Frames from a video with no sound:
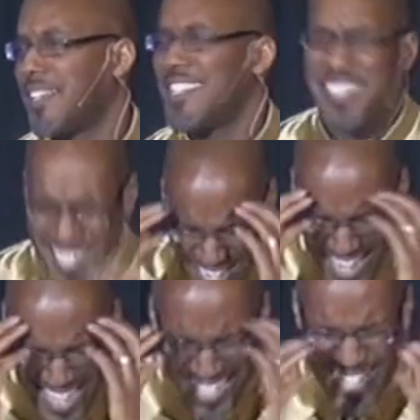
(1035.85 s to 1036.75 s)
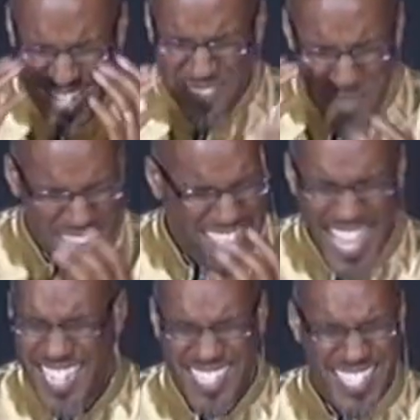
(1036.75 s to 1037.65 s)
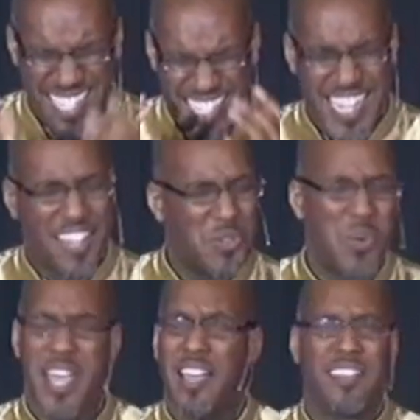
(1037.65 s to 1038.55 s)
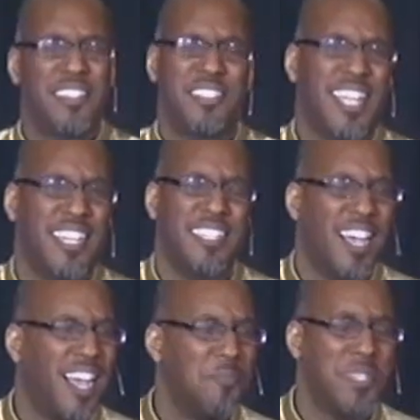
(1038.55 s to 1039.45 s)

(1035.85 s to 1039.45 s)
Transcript: This didn't, this didn't make sense. This is not the way I understand God.